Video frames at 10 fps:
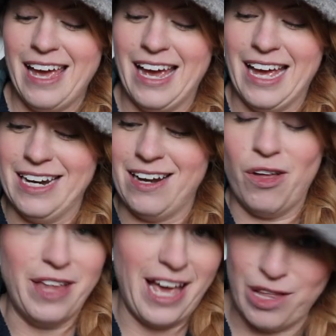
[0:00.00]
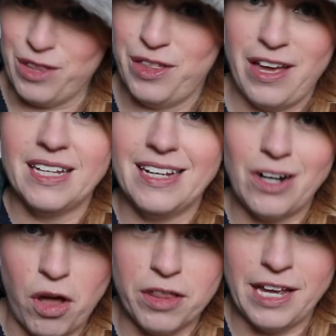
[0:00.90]
and all the health
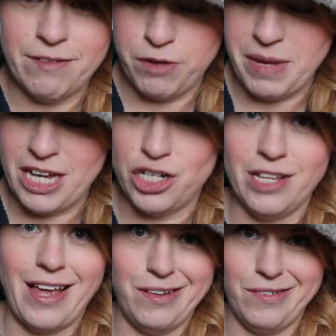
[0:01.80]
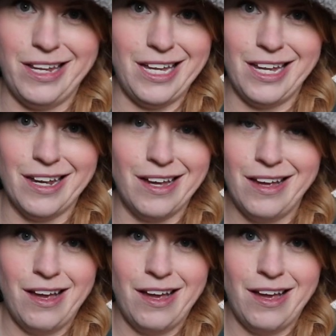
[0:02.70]
and all the information that you need